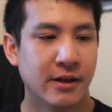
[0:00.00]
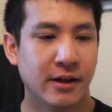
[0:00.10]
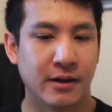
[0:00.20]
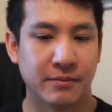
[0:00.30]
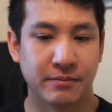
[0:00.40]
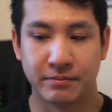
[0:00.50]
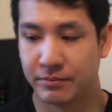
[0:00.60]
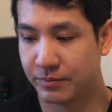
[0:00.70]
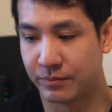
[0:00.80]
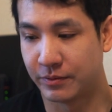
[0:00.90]

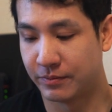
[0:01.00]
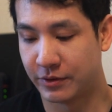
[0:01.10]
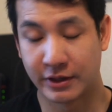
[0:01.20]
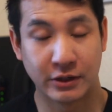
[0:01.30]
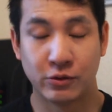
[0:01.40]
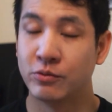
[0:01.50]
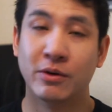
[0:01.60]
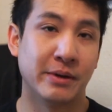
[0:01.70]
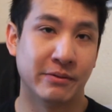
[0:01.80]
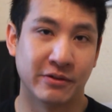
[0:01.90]
you
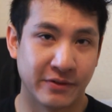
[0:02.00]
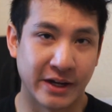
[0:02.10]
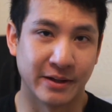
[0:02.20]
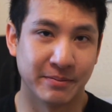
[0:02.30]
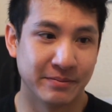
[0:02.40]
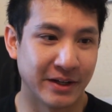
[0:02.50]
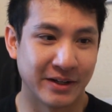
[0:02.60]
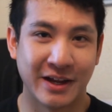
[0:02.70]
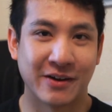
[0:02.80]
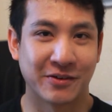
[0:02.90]
won't be able to find them,
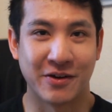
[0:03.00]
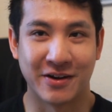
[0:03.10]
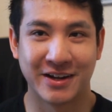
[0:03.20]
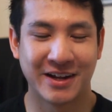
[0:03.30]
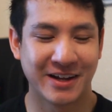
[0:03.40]
like they are gone.